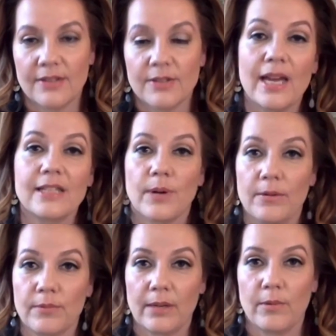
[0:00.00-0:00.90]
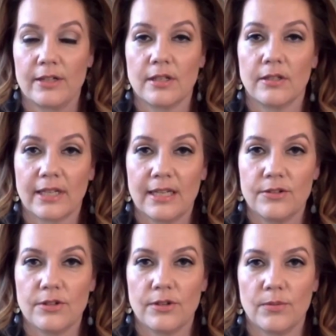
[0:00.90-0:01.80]
And so that's what I really wanted to look
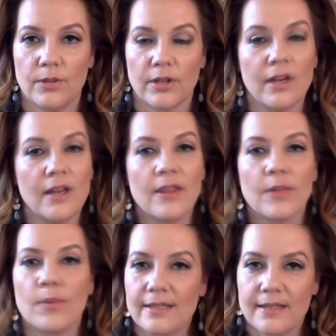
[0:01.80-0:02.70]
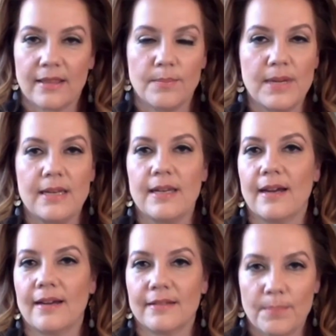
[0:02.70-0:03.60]
into, were the ways that the
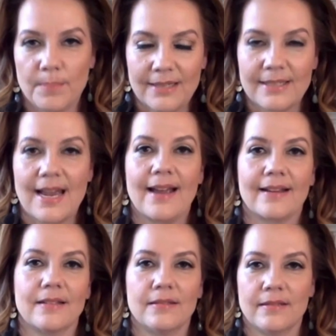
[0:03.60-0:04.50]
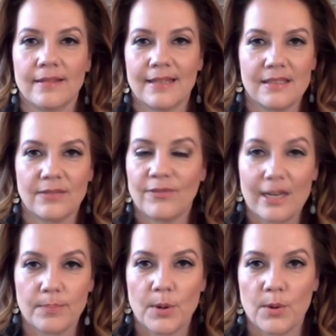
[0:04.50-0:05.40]
media and big tech and these
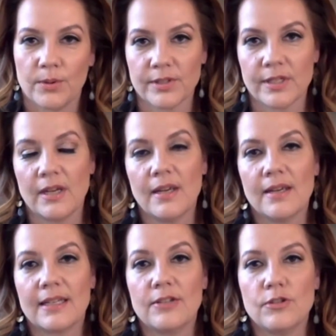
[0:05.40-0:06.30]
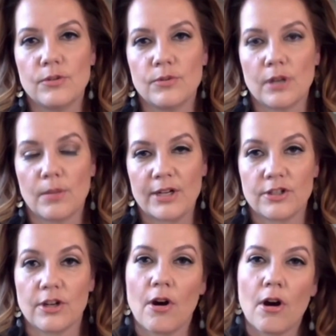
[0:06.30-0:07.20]
fake polls can do so much
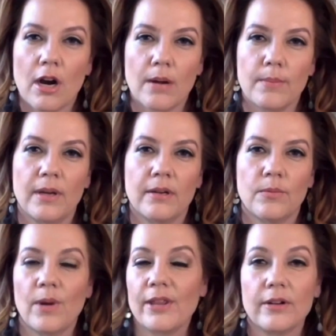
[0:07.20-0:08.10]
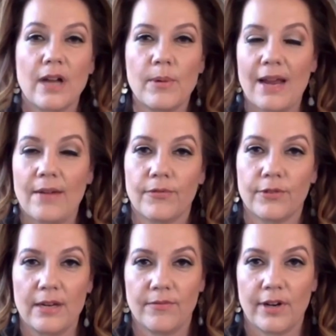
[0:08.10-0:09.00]
to harm whether or not we have
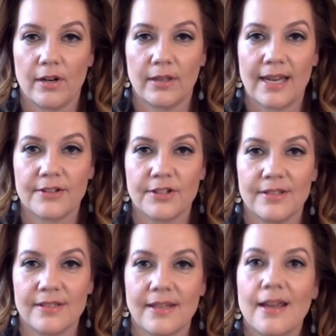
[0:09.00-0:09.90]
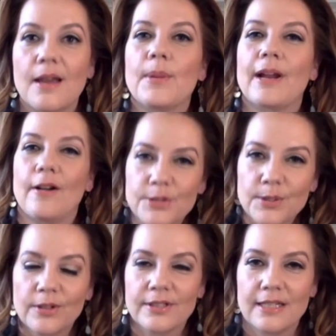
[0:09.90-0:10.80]
free and fair elections. But I also
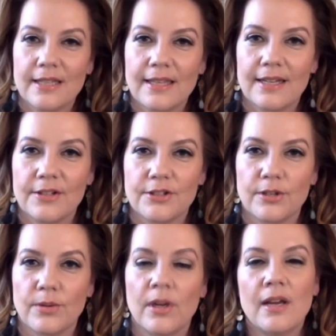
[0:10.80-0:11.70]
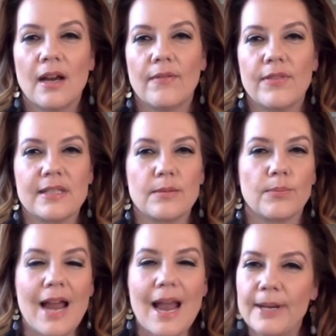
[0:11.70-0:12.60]
looked into the issue of this
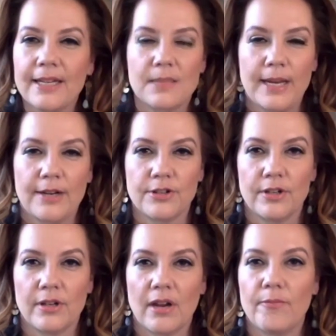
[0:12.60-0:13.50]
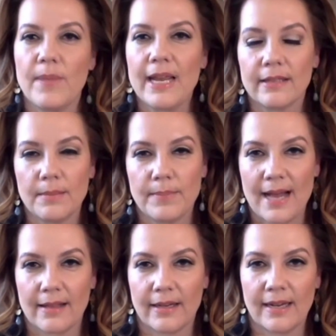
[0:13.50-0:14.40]
rapid expansion of mail-in
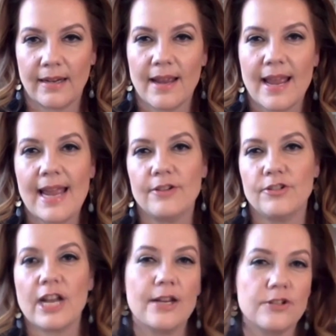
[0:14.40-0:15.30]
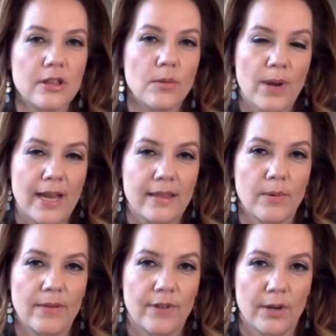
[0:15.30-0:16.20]
balloting and changing the way that
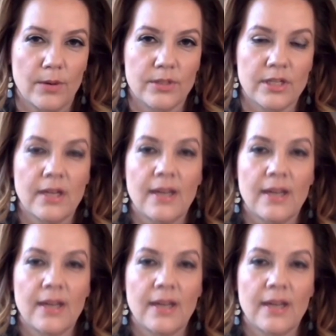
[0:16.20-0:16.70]
we vote.